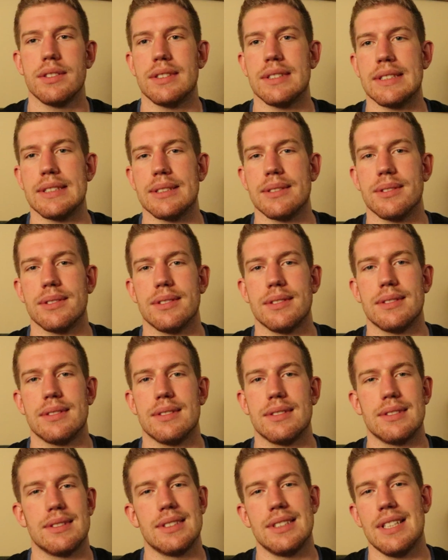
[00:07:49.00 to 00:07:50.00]
Oh.
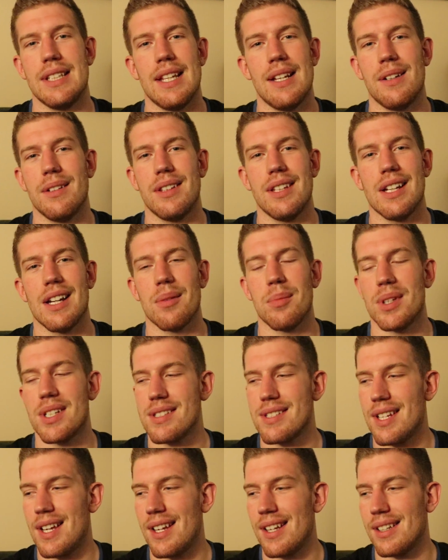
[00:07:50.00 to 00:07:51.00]
See, they don't think I'm
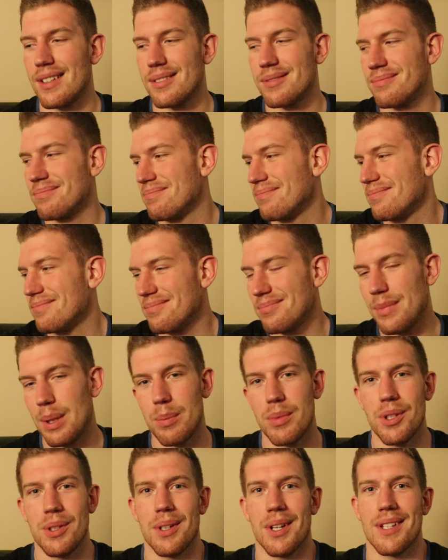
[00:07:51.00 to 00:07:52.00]
exciting.
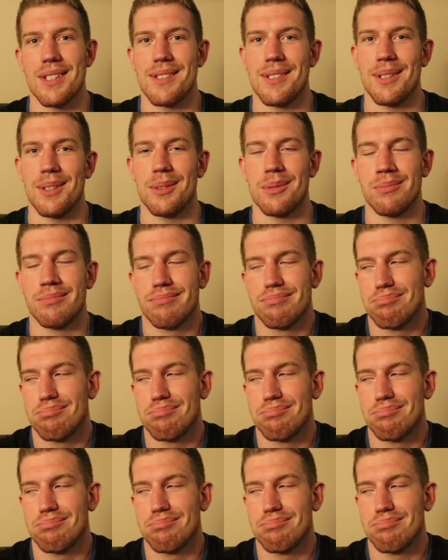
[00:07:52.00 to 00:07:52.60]
Maybe you guys do.